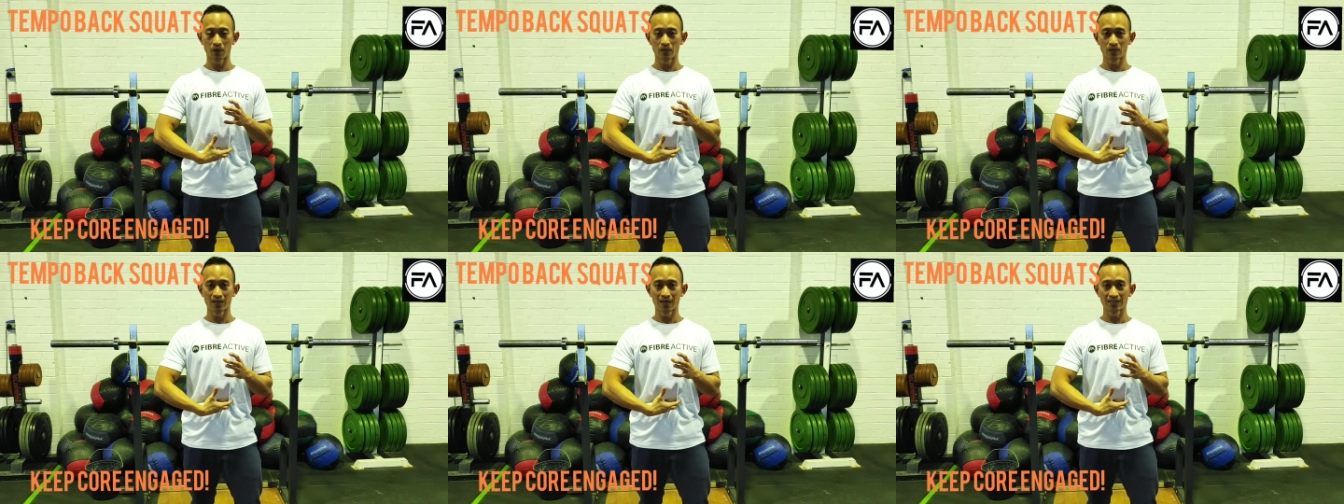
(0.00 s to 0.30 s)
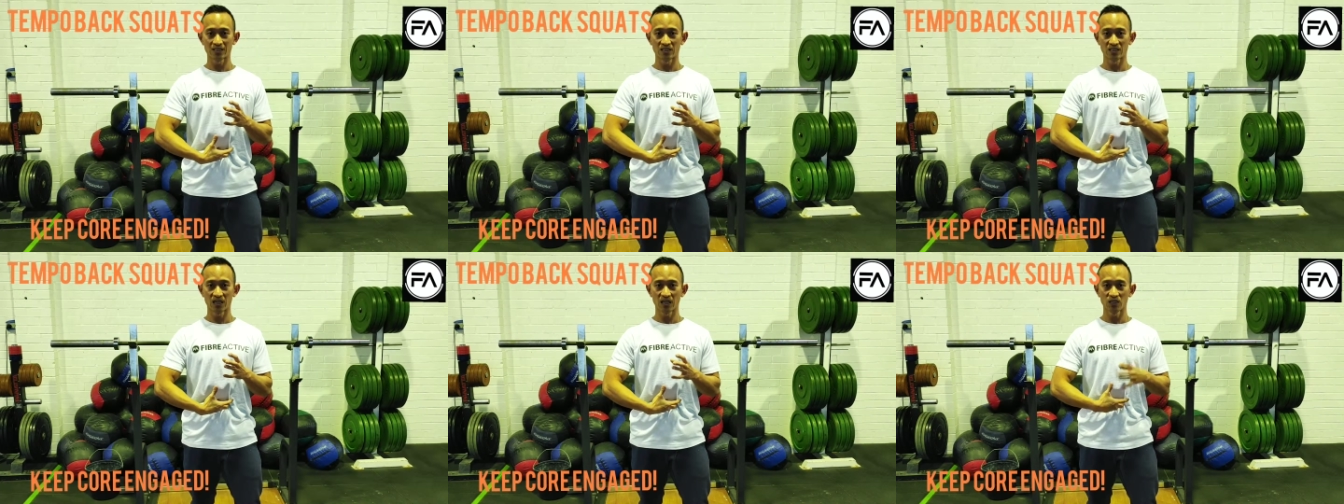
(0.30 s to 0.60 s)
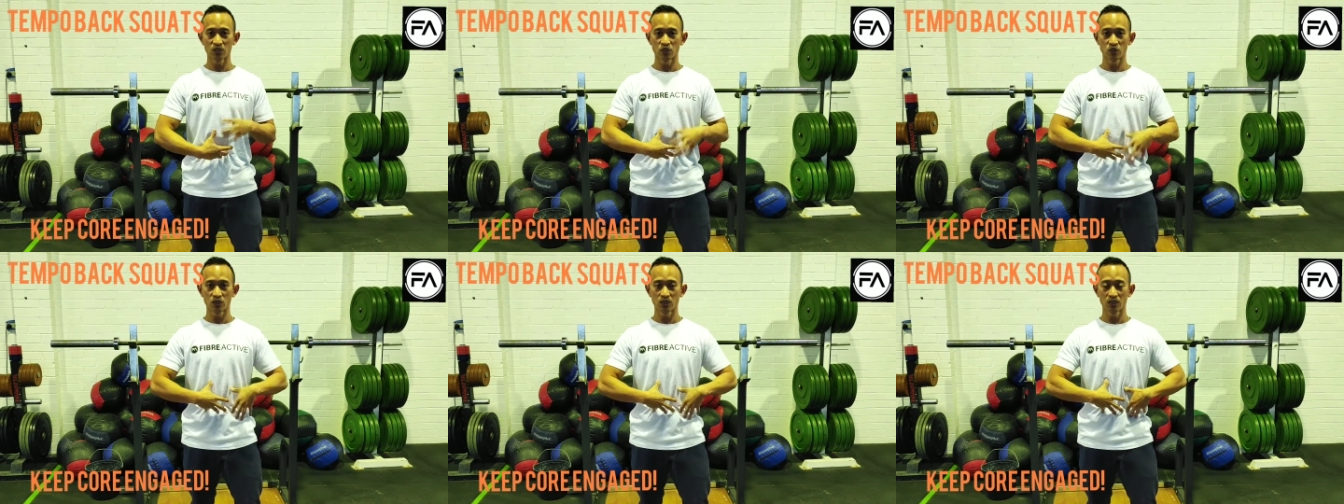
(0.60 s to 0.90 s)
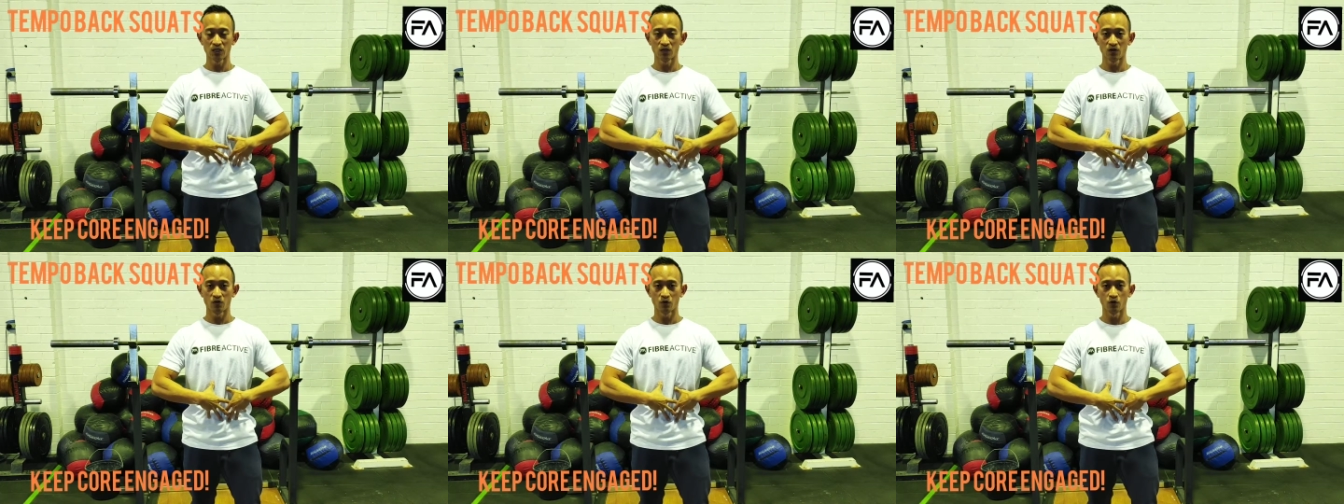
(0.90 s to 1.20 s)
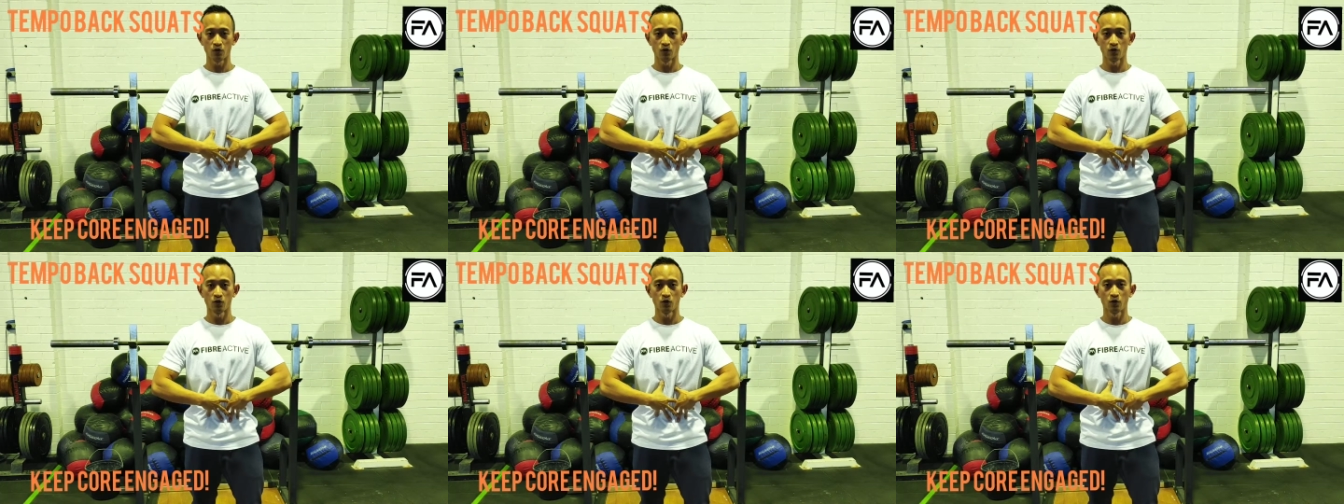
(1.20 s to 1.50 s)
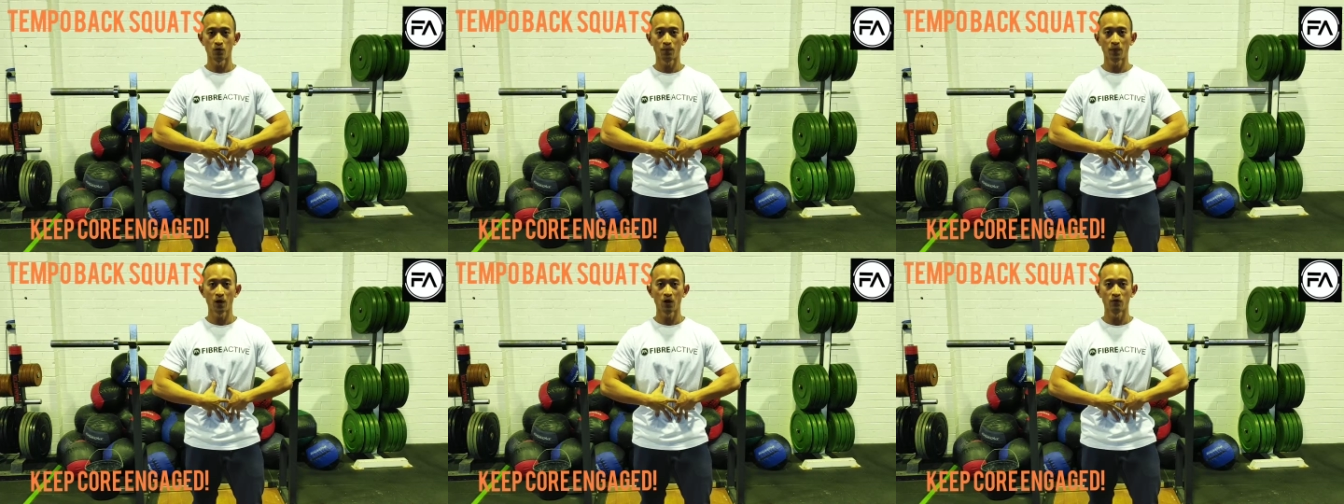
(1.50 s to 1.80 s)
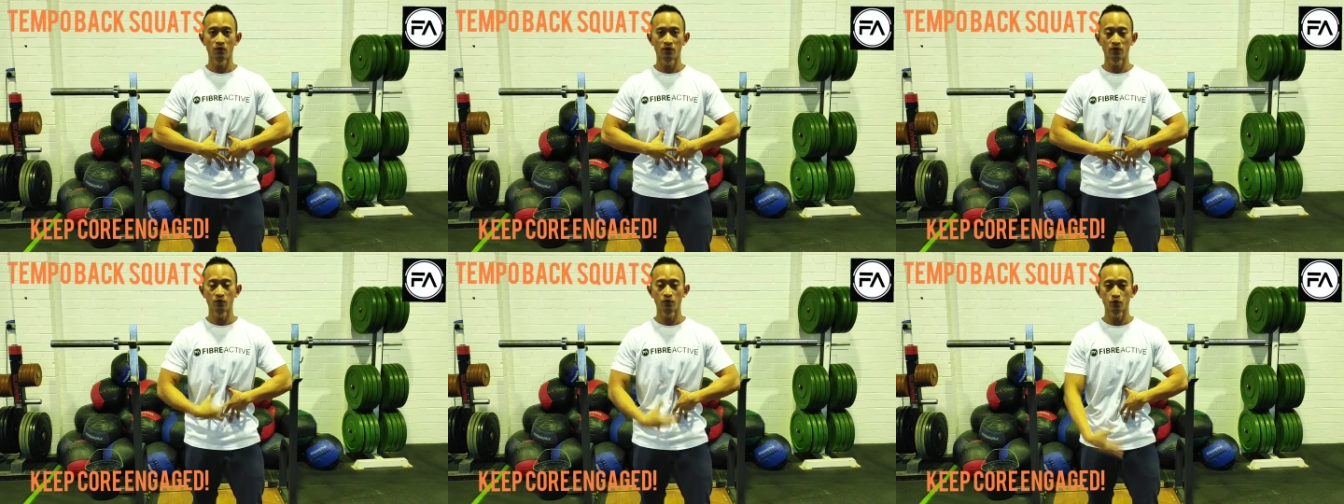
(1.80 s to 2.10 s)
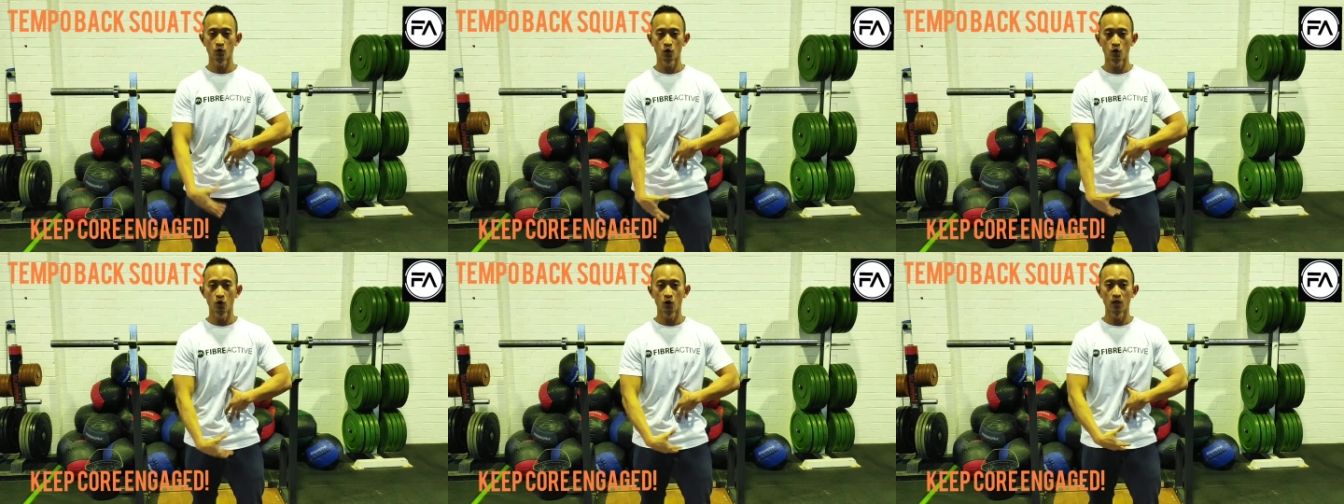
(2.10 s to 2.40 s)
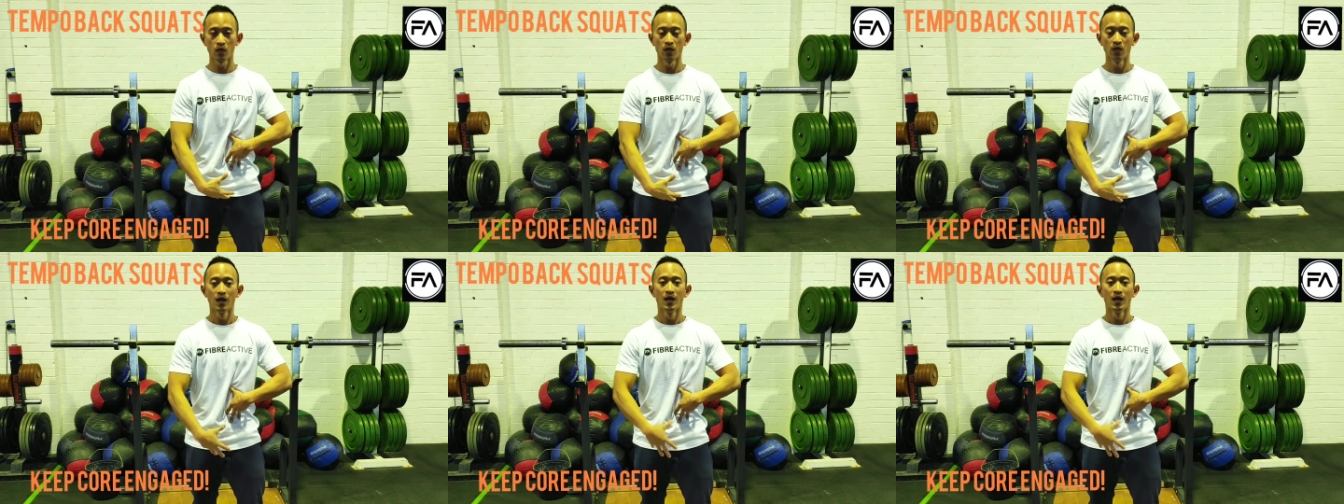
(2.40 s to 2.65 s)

that tension in through your pelvic floor,